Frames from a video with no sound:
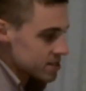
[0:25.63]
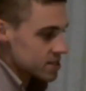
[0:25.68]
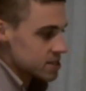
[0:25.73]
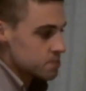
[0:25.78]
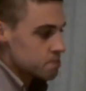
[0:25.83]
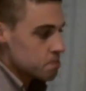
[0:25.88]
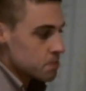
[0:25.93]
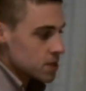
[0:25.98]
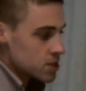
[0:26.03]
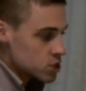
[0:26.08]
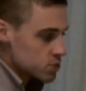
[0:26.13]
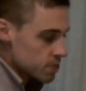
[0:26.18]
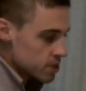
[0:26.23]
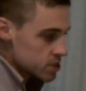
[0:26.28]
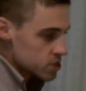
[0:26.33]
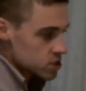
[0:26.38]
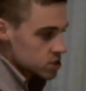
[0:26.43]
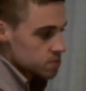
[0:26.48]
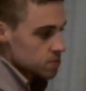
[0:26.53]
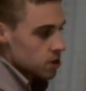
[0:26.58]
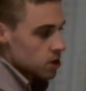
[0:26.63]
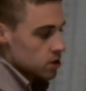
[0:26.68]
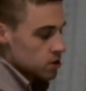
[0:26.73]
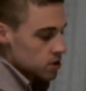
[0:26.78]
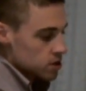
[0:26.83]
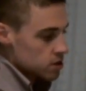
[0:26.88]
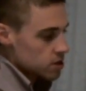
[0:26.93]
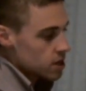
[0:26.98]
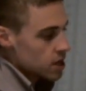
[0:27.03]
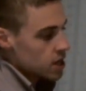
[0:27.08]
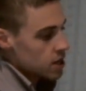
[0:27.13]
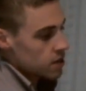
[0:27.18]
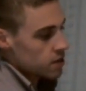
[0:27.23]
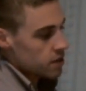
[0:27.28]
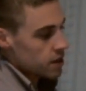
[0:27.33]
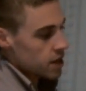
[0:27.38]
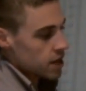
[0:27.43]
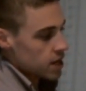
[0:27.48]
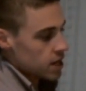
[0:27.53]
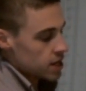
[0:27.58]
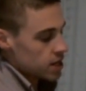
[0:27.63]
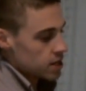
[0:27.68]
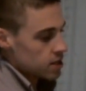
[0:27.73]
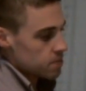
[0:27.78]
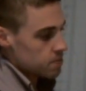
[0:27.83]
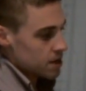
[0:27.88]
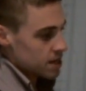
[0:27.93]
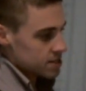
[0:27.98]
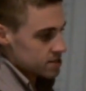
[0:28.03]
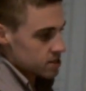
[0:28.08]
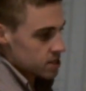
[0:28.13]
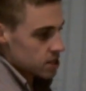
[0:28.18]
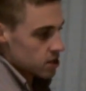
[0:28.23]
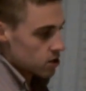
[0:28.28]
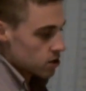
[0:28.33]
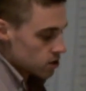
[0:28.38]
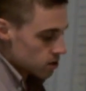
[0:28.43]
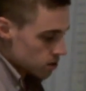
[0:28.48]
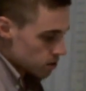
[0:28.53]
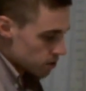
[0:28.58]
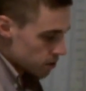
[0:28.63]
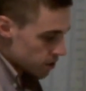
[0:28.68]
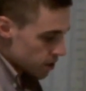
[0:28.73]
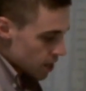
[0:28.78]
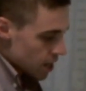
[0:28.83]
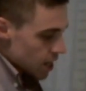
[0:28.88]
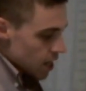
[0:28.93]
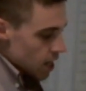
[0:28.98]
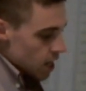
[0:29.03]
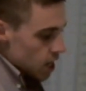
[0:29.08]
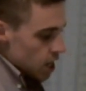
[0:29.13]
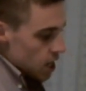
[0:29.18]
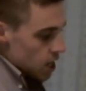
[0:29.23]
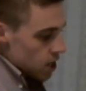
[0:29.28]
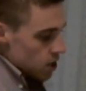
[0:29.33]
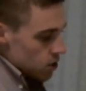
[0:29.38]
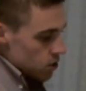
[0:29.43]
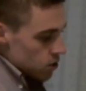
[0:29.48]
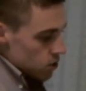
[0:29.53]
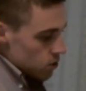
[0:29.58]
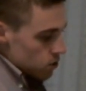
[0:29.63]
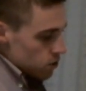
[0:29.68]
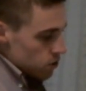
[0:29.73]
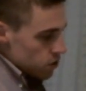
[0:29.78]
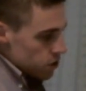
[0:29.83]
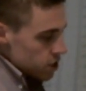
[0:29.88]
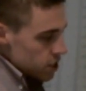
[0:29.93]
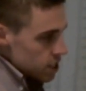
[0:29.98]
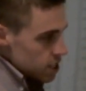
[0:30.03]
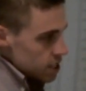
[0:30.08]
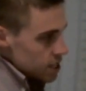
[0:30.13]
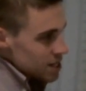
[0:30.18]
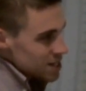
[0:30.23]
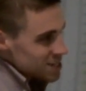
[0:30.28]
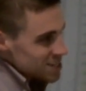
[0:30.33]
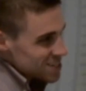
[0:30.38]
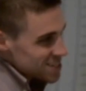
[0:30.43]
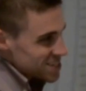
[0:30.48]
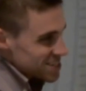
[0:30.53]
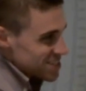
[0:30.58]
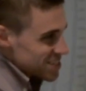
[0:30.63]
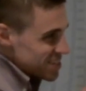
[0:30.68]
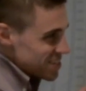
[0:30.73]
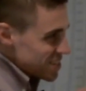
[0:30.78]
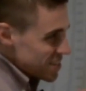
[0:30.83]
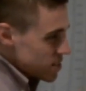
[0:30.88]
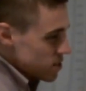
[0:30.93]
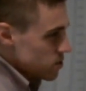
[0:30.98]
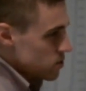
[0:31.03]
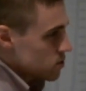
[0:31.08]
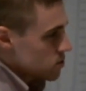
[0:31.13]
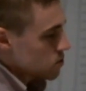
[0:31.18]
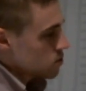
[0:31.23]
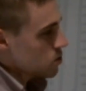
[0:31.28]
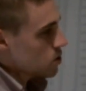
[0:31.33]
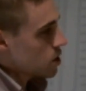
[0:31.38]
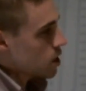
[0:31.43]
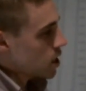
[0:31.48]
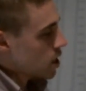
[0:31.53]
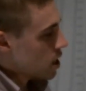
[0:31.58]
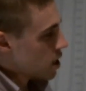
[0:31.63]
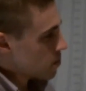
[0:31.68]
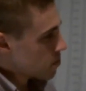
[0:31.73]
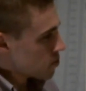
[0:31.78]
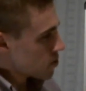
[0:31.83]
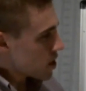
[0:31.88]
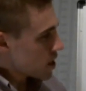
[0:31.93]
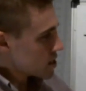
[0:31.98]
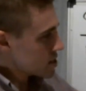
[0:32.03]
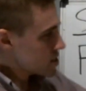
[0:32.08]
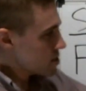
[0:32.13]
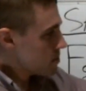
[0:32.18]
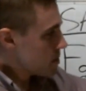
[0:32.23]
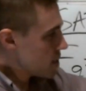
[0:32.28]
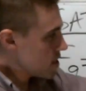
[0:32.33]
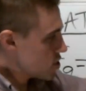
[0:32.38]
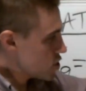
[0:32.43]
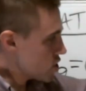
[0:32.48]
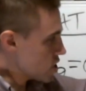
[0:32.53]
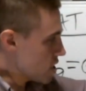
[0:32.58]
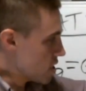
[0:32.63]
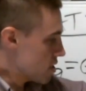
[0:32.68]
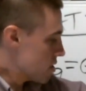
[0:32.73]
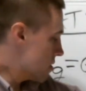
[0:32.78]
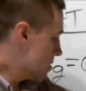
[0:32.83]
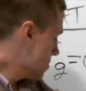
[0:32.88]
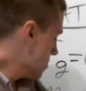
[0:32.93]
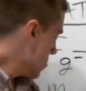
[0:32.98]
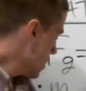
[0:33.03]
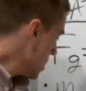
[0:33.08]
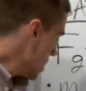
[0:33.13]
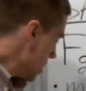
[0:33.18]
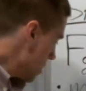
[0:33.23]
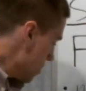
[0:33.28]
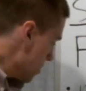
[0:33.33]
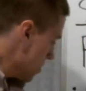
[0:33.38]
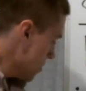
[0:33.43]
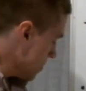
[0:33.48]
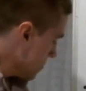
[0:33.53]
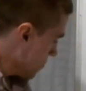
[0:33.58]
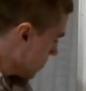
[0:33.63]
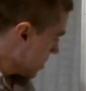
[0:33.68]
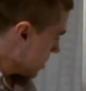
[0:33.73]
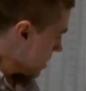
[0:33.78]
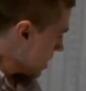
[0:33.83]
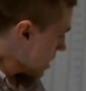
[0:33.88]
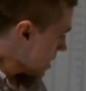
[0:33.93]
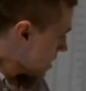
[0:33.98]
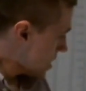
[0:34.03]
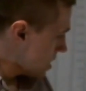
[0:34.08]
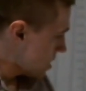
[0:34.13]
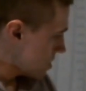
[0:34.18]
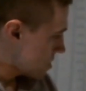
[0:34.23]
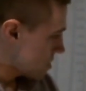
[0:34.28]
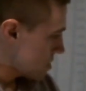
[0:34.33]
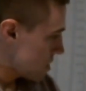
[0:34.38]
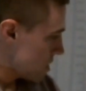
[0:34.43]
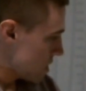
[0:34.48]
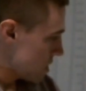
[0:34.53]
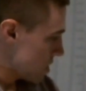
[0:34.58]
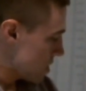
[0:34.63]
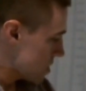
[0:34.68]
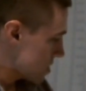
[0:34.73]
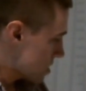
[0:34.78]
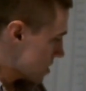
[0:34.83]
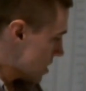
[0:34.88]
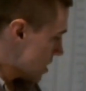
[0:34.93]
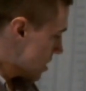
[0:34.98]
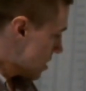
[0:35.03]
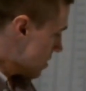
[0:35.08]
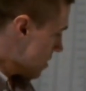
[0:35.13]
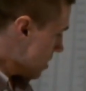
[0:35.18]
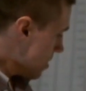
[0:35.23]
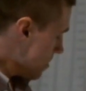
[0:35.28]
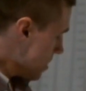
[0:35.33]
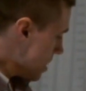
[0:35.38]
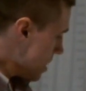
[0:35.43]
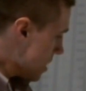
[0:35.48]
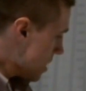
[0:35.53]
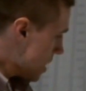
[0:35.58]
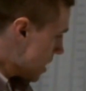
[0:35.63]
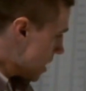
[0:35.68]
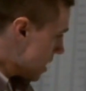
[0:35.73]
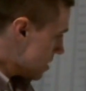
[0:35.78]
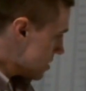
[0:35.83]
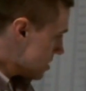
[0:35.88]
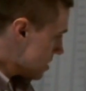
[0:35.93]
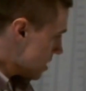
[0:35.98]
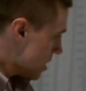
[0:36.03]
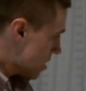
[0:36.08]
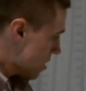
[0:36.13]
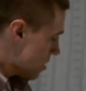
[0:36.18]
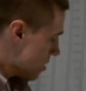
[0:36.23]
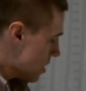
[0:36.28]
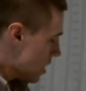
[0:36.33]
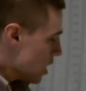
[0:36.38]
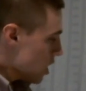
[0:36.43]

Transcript: is much, much smaller than the mass of the Earth, the approximation here, we take this, this kind of limiting case here,